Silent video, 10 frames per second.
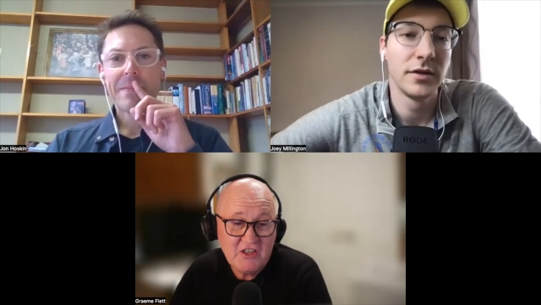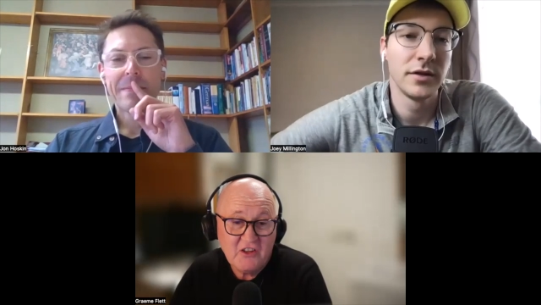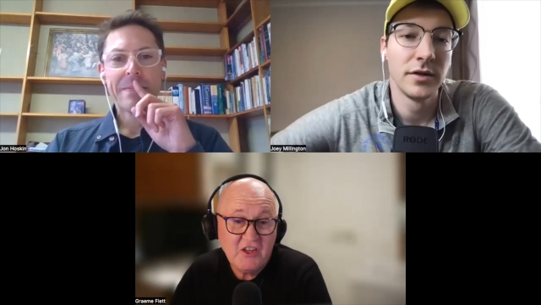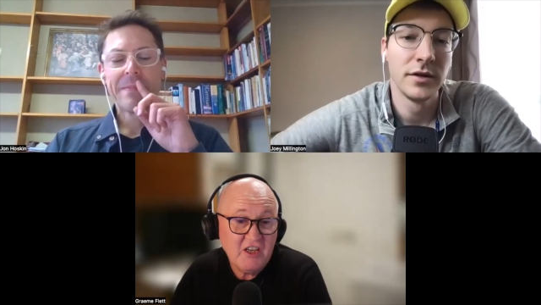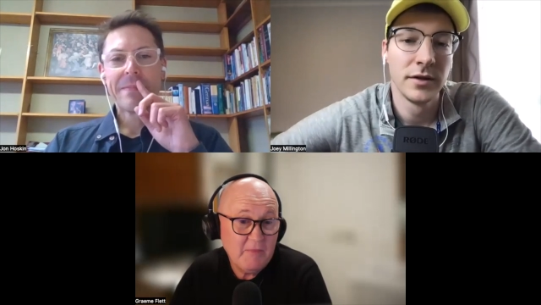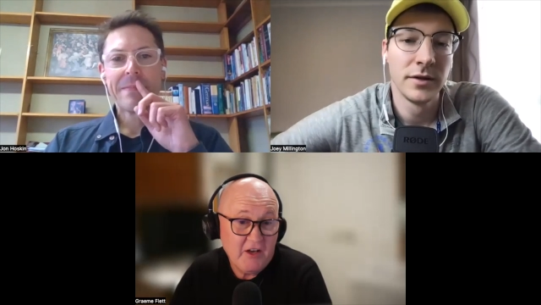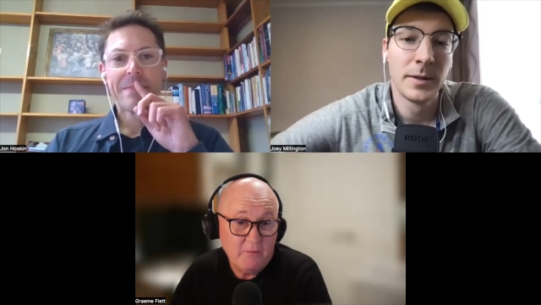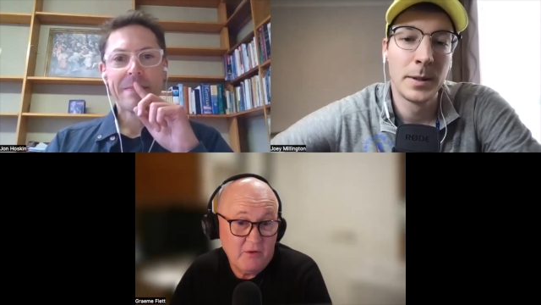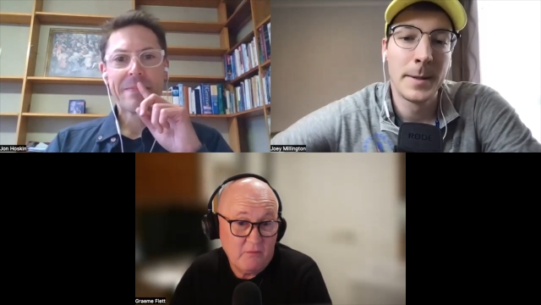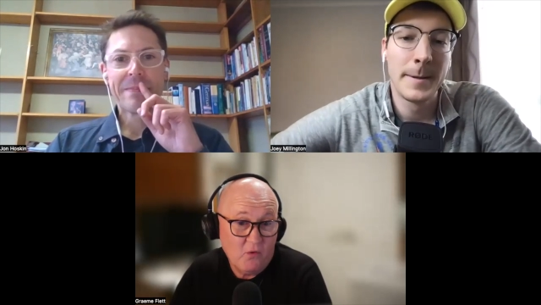Speaker 1: think about it a
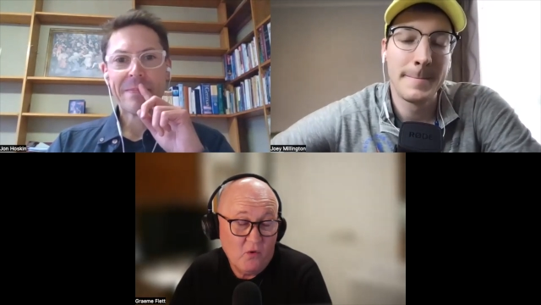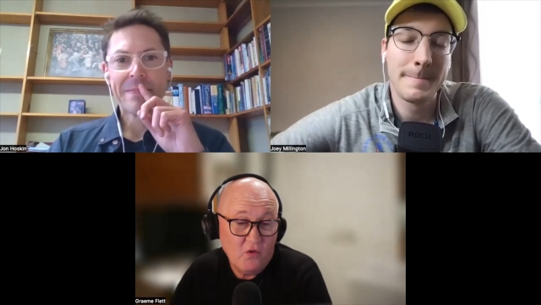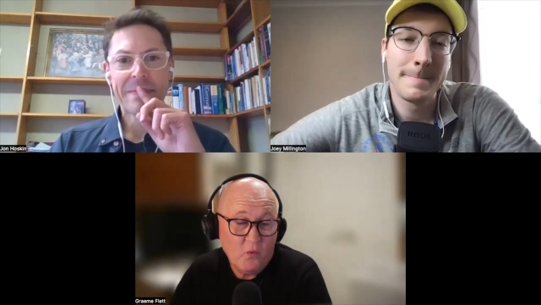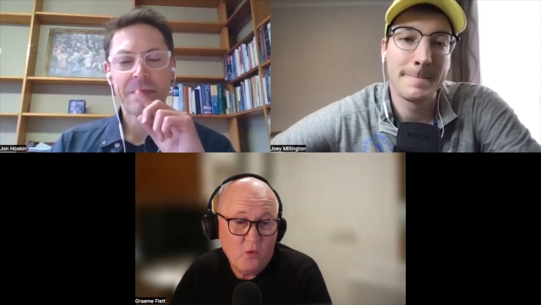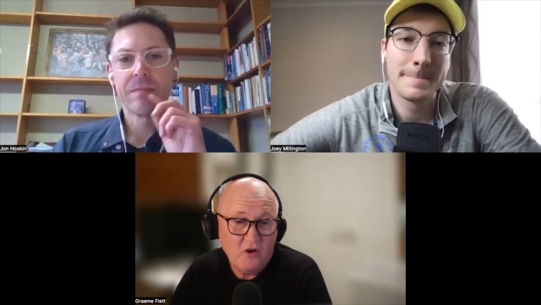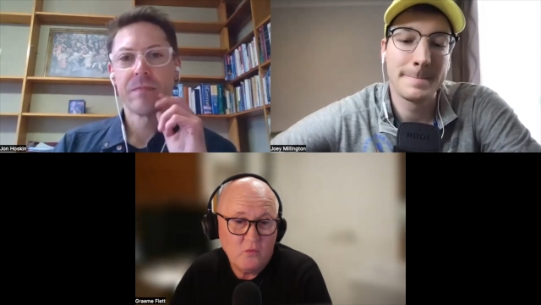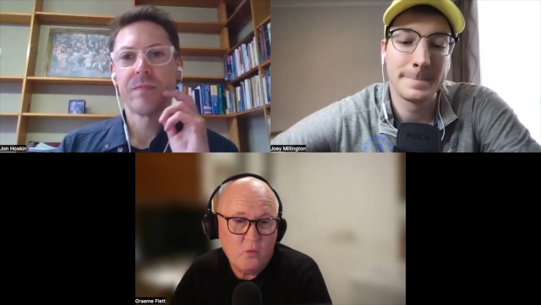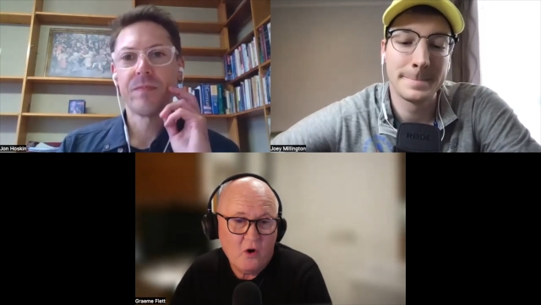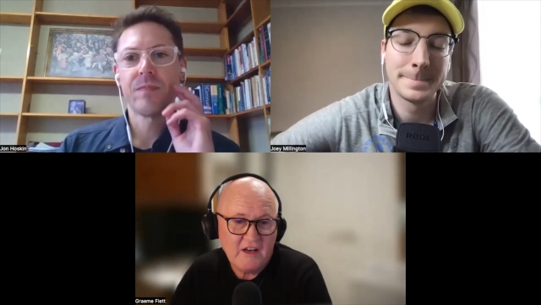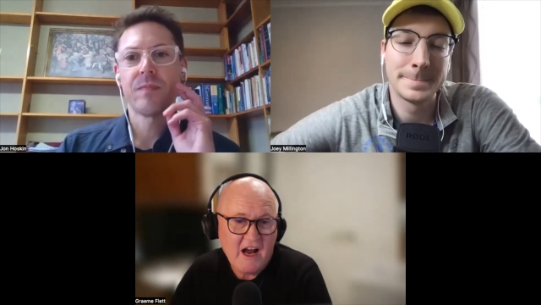bit more. The what
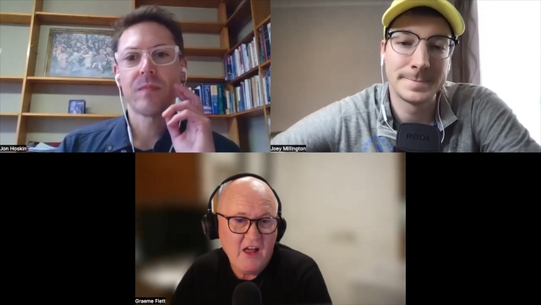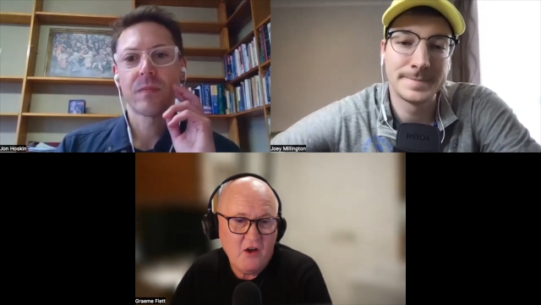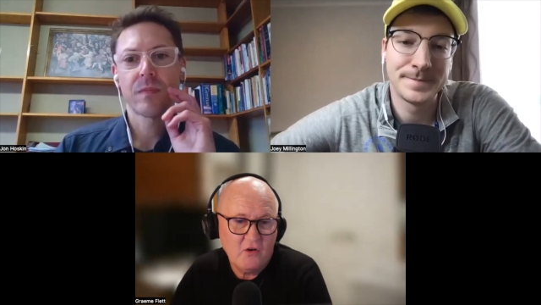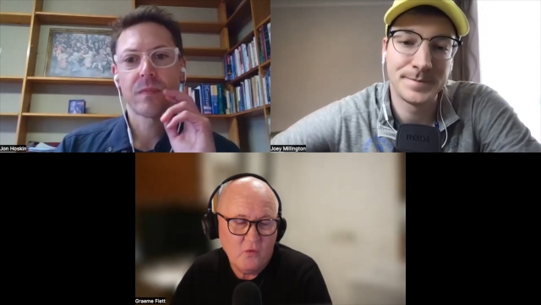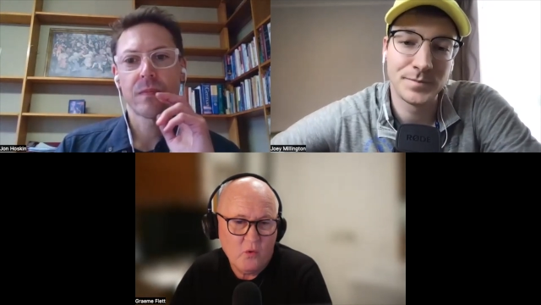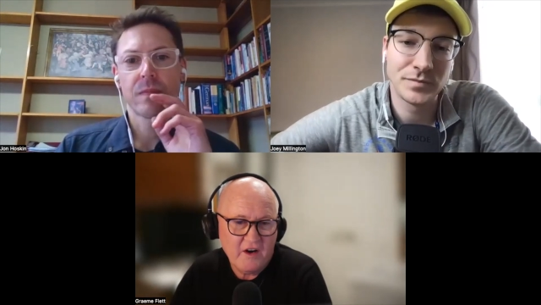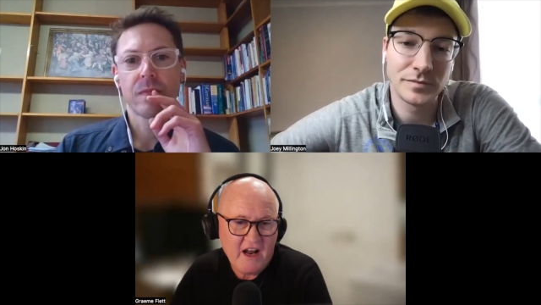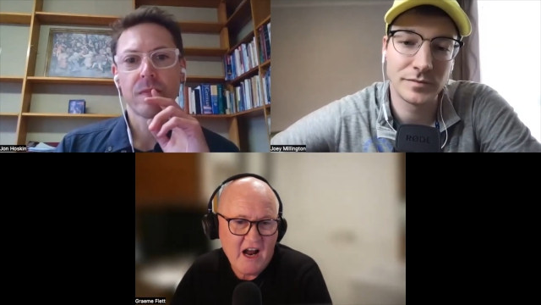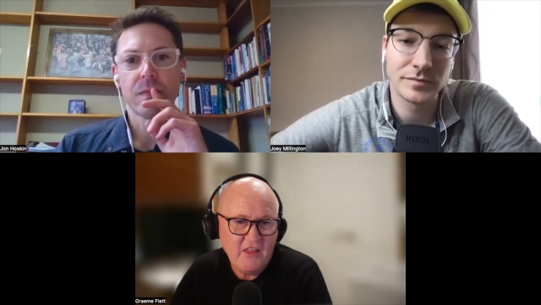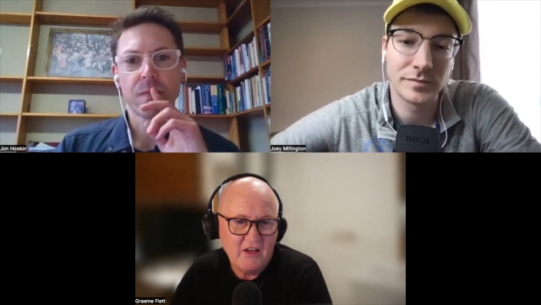what are the what
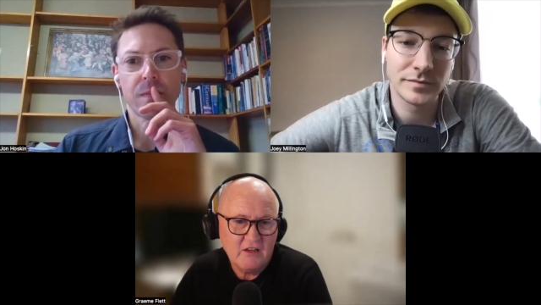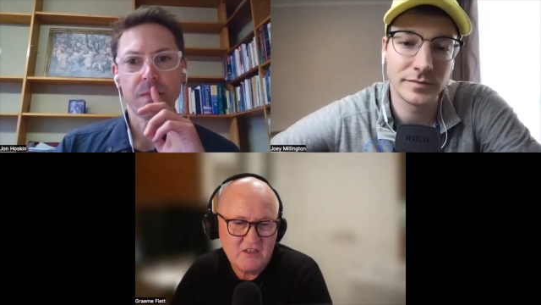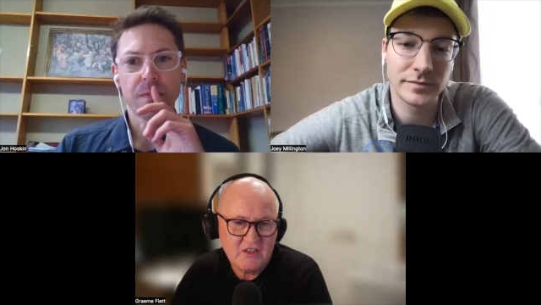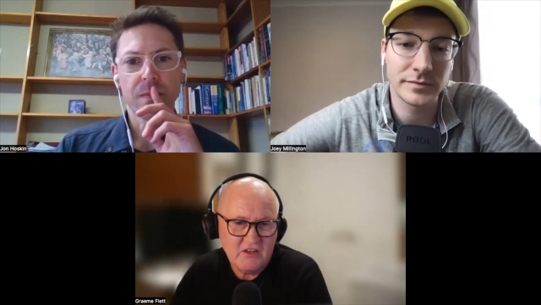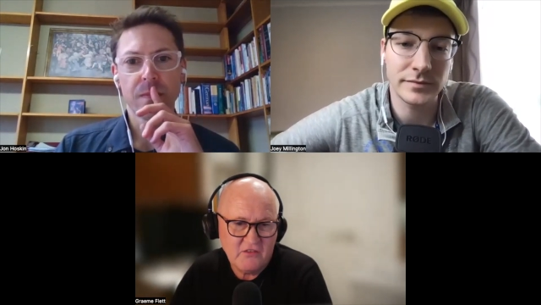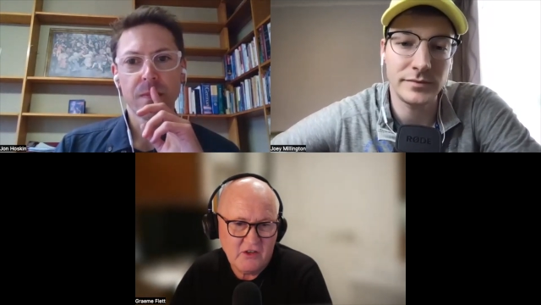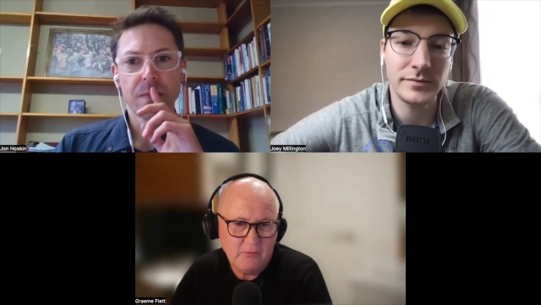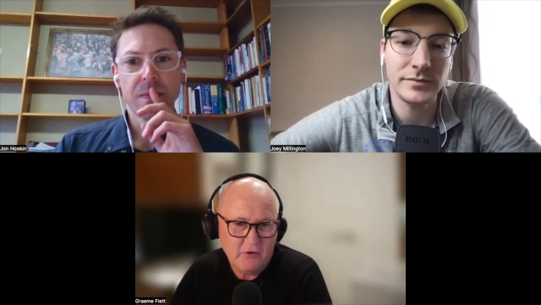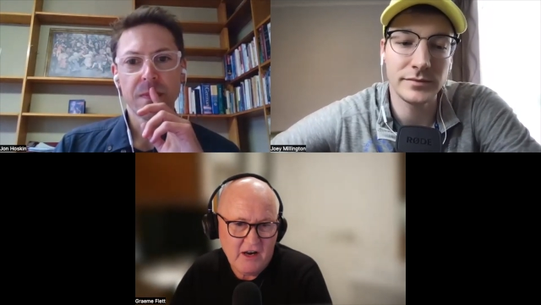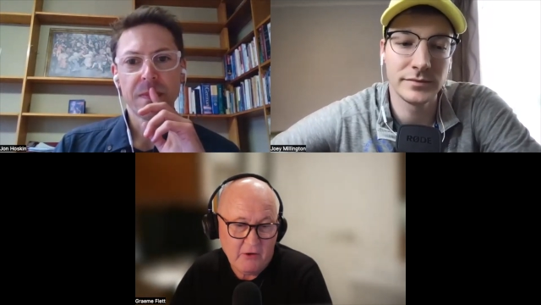are the significant pra